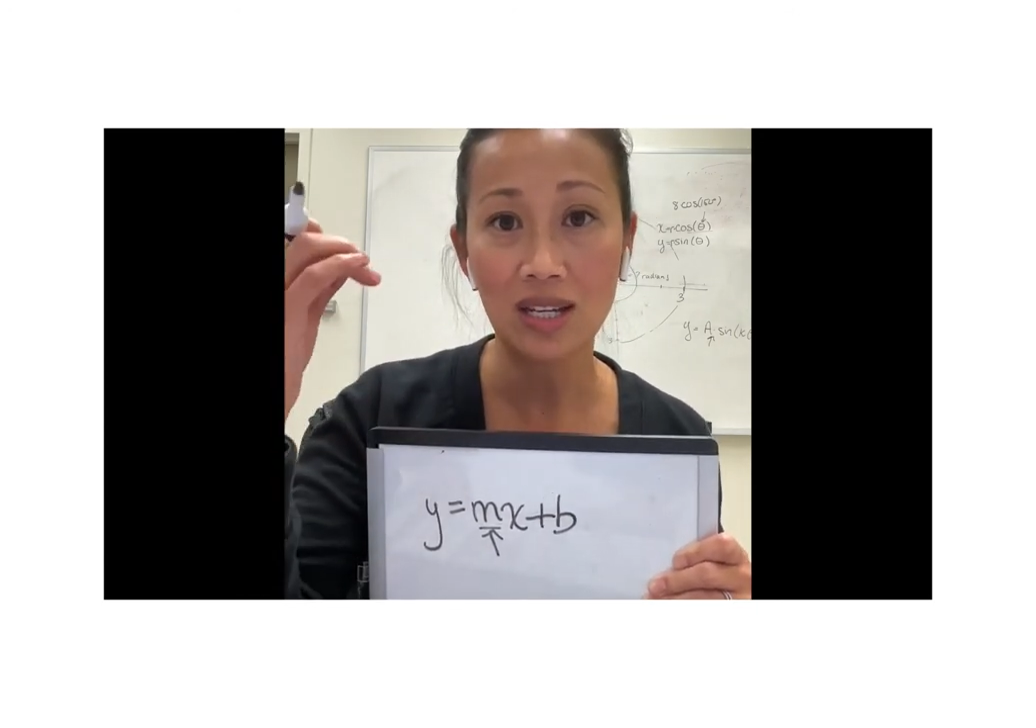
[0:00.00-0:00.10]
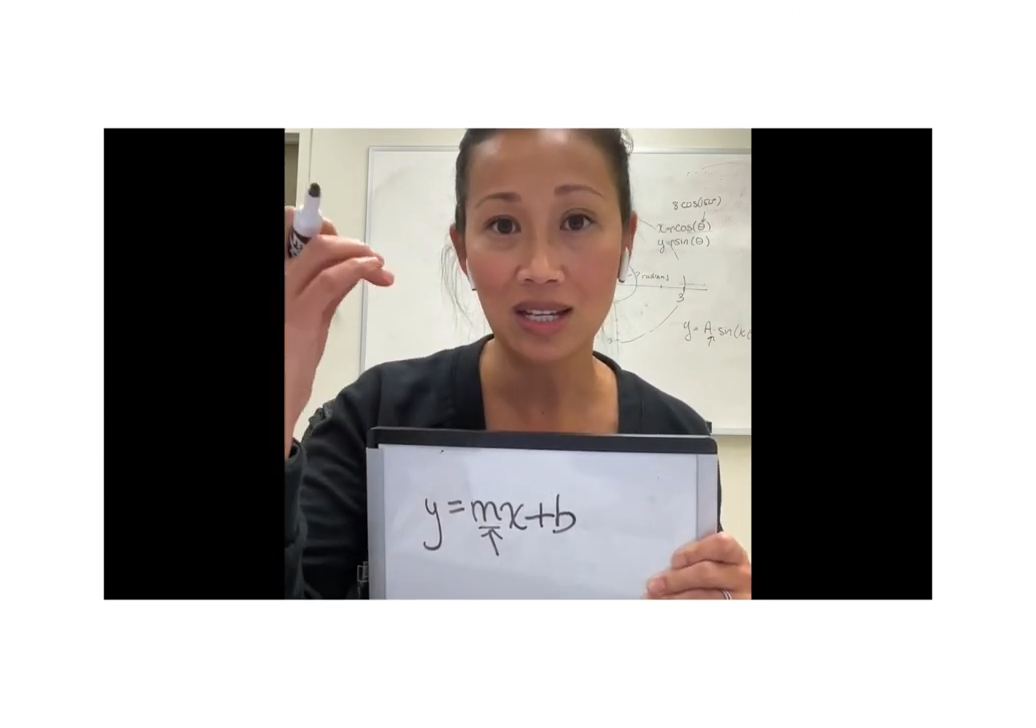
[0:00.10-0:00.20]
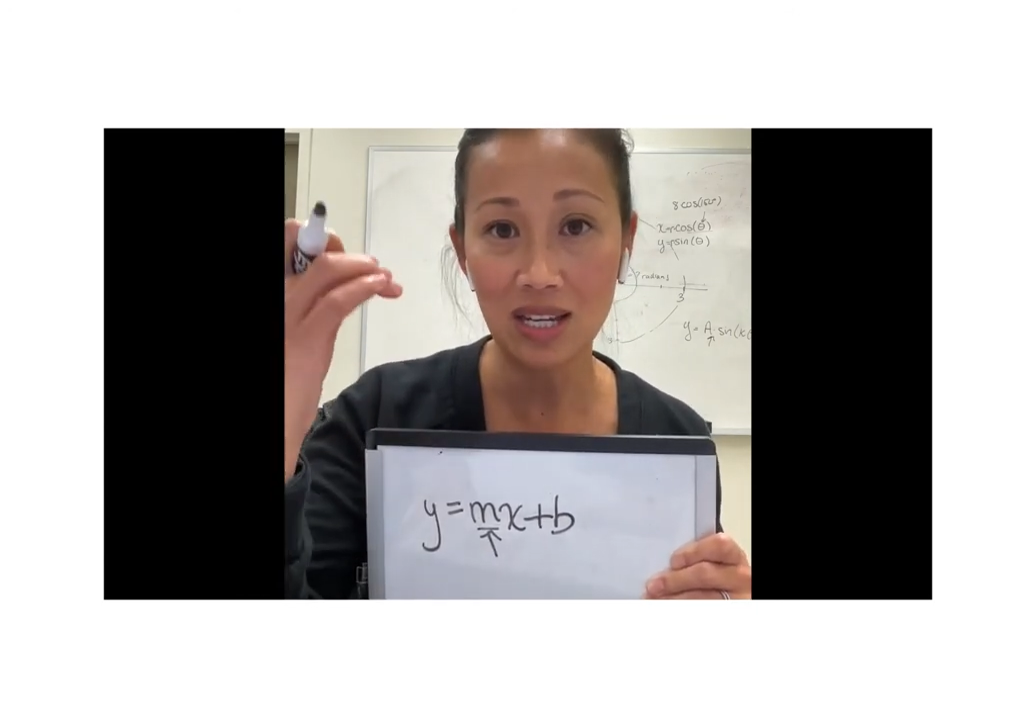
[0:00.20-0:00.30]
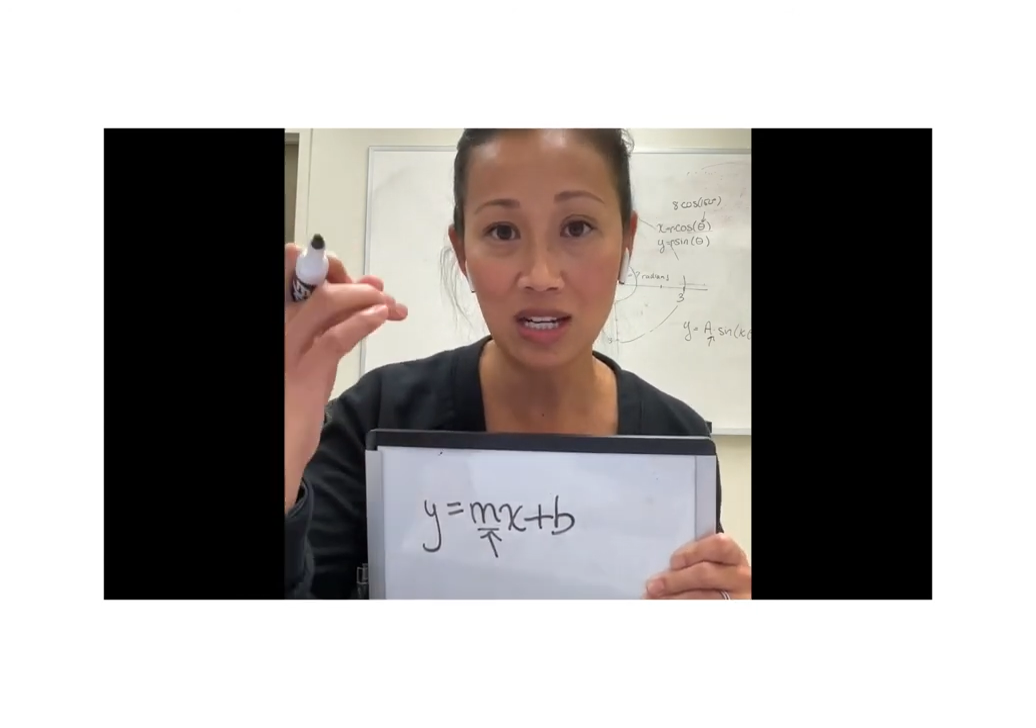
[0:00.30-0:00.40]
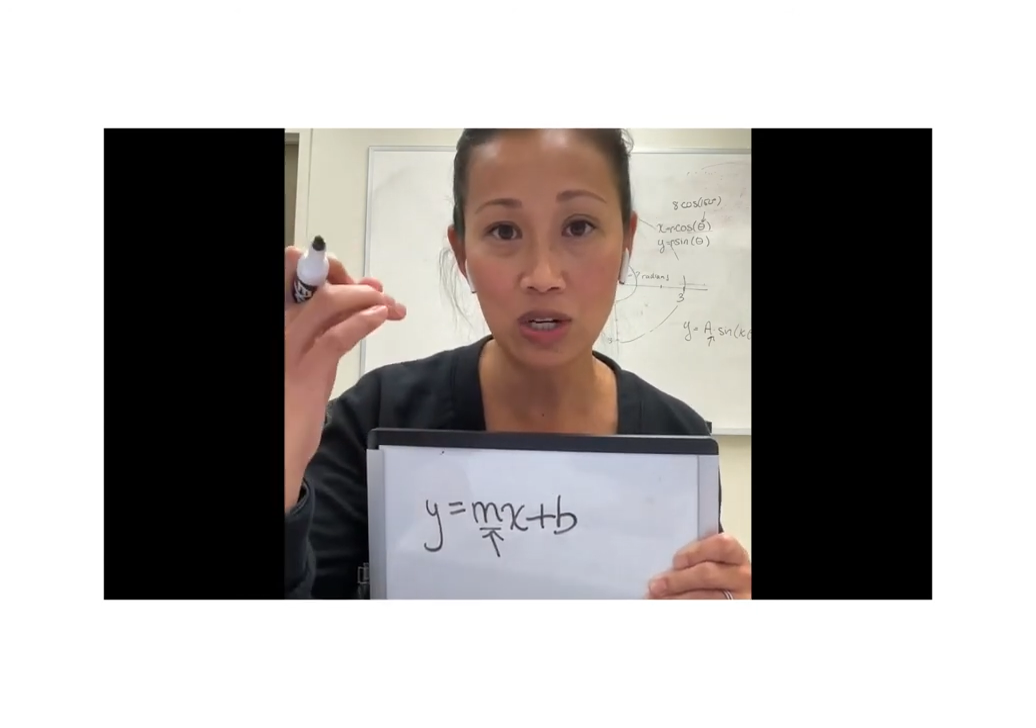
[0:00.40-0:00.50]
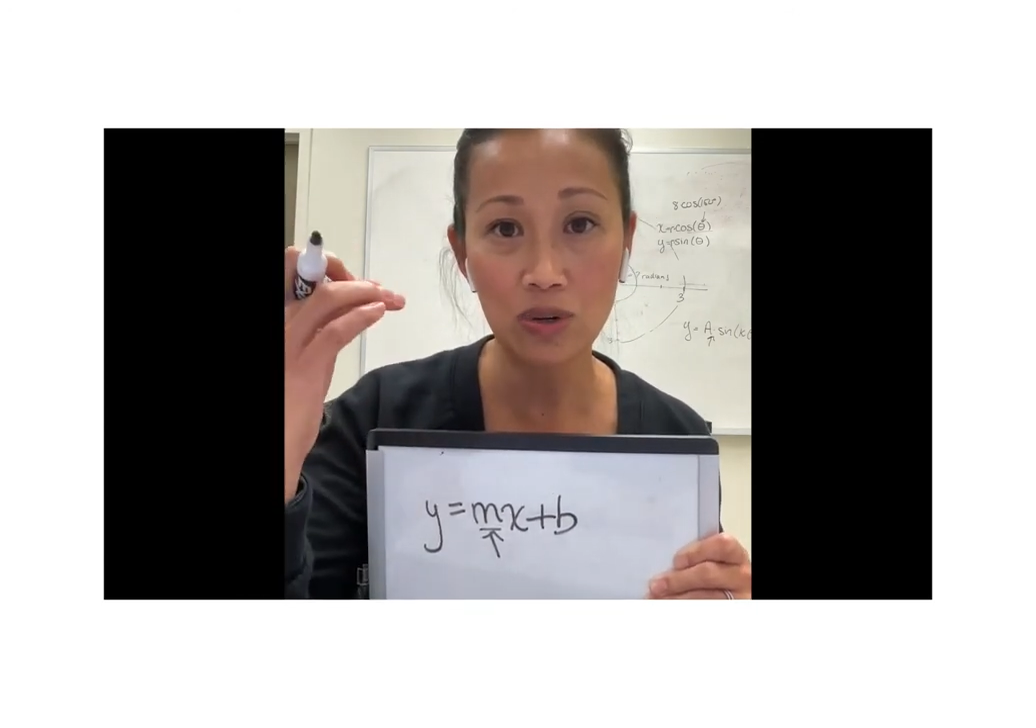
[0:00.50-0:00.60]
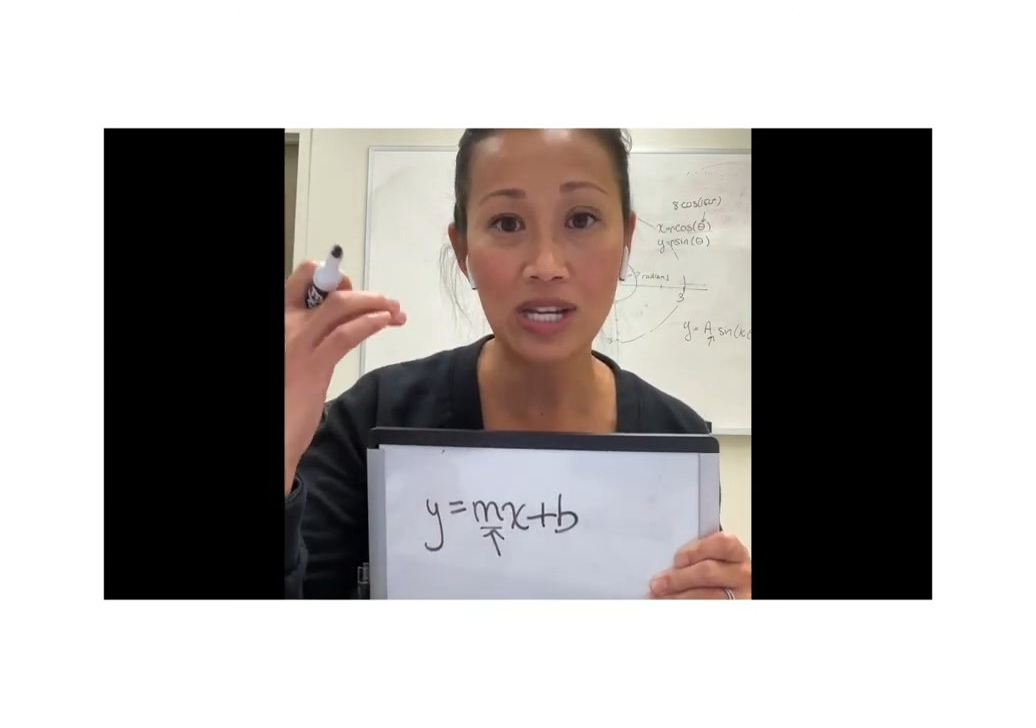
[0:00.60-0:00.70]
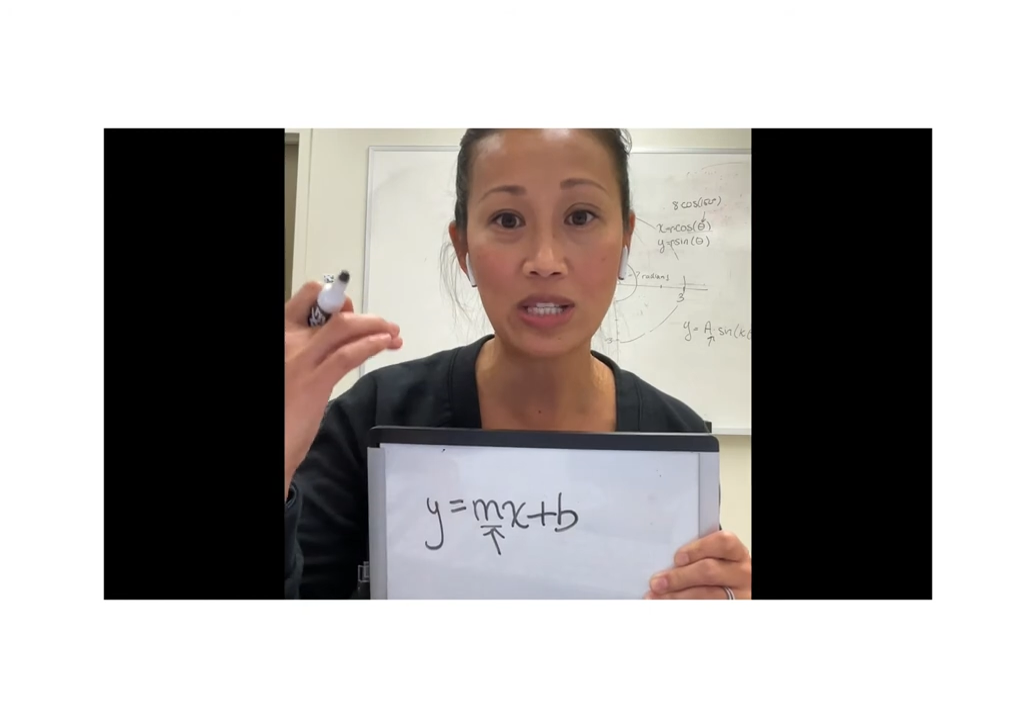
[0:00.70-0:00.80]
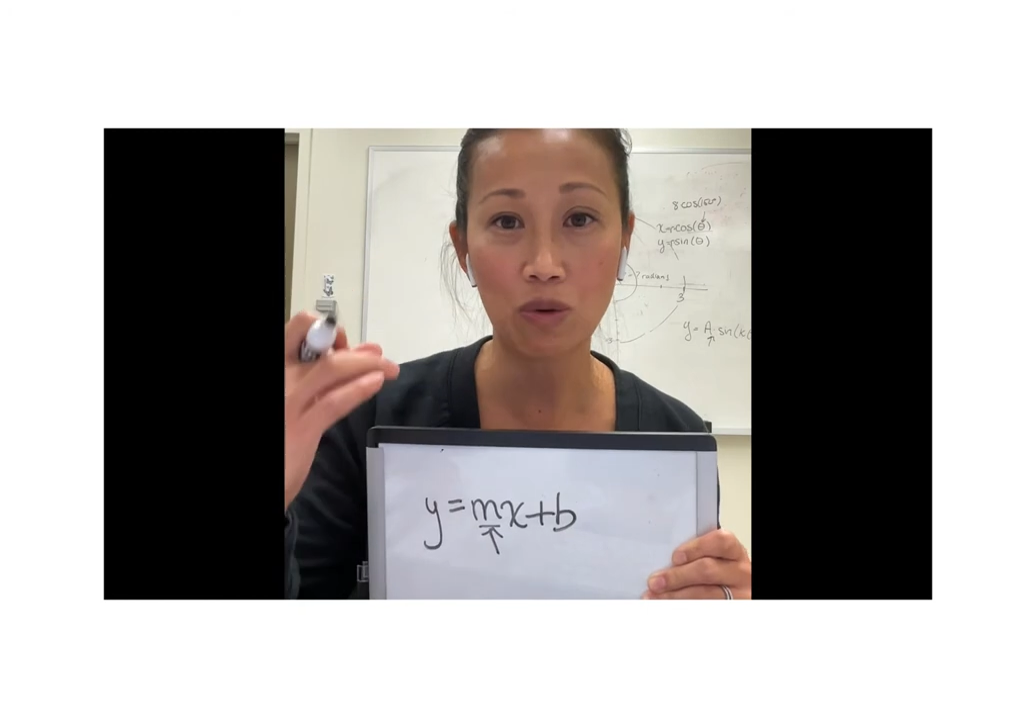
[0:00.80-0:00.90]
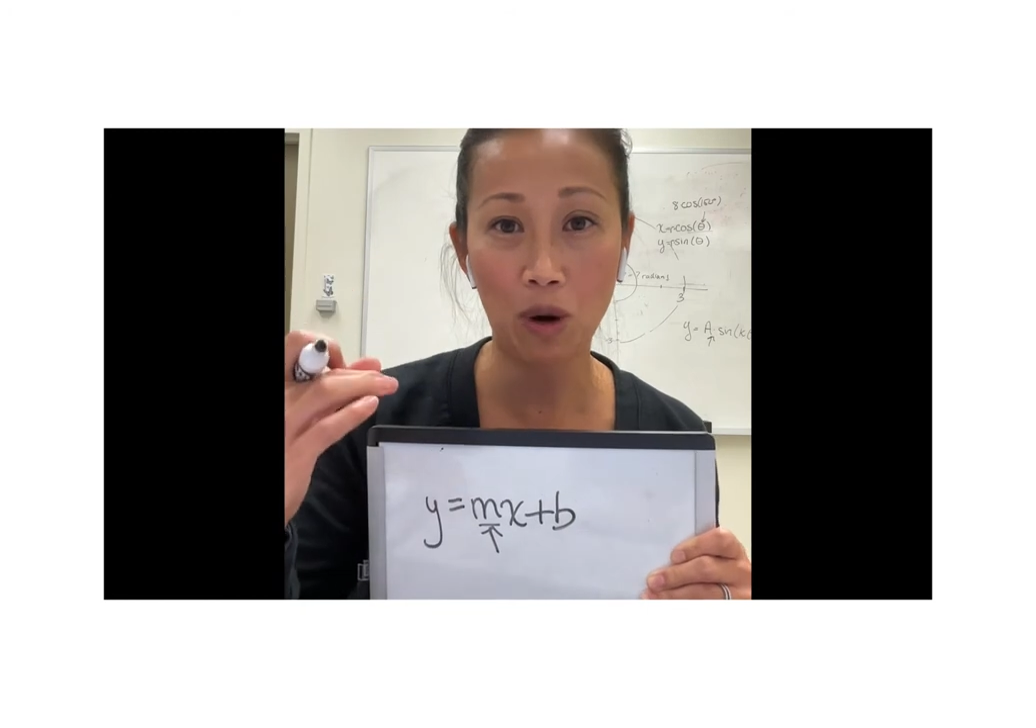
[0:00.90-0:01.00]

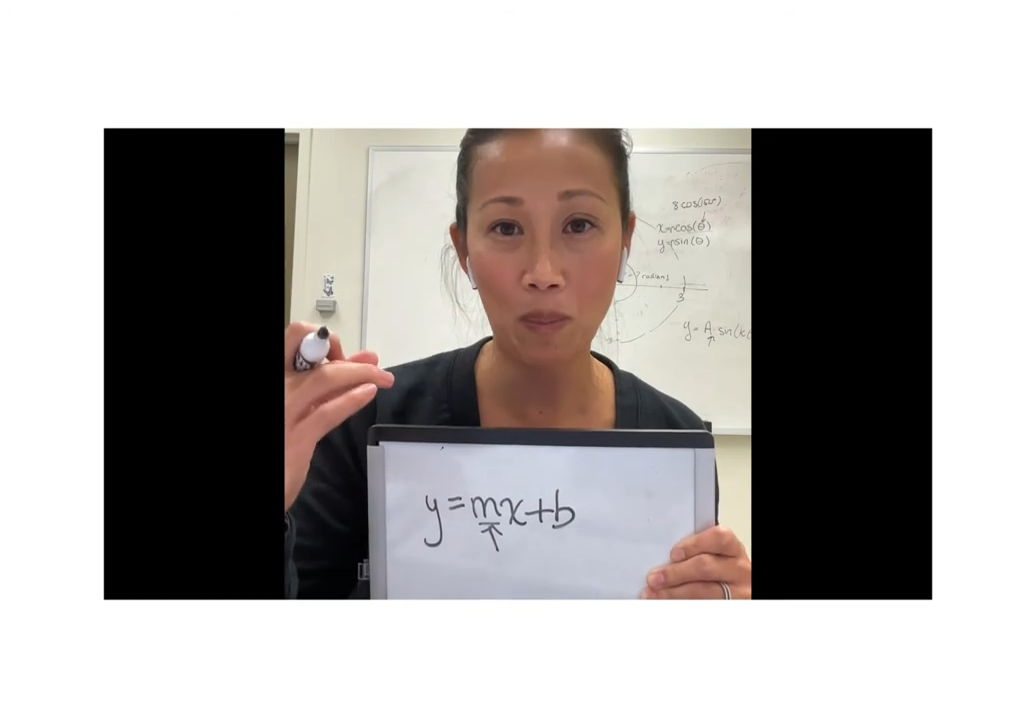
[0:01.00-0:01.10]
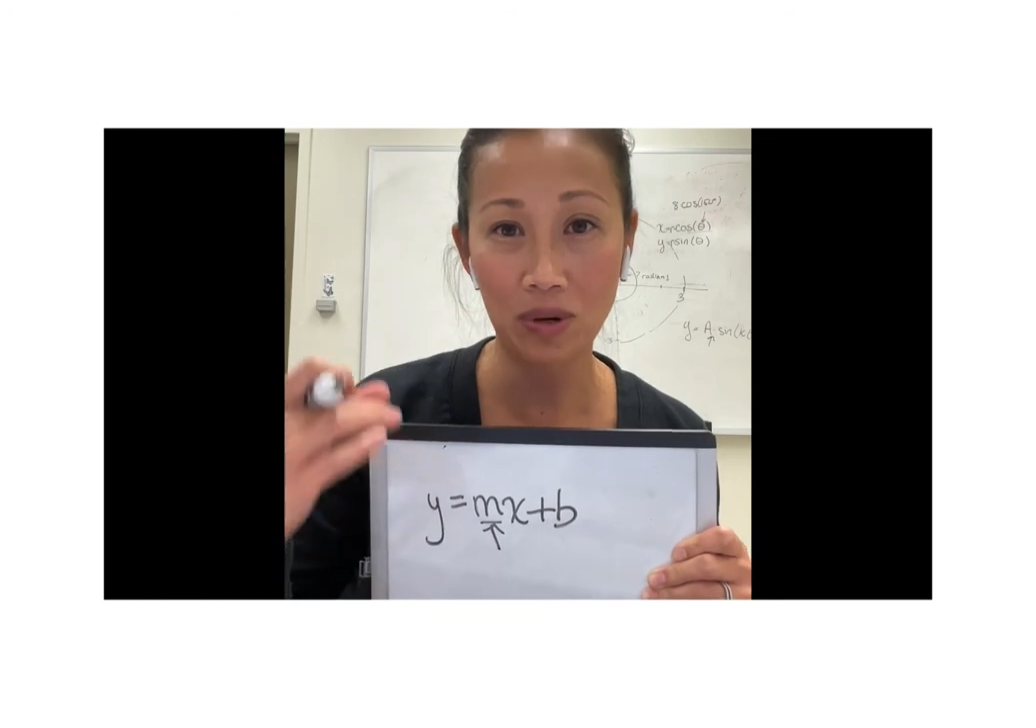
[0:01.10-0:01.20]
increase or a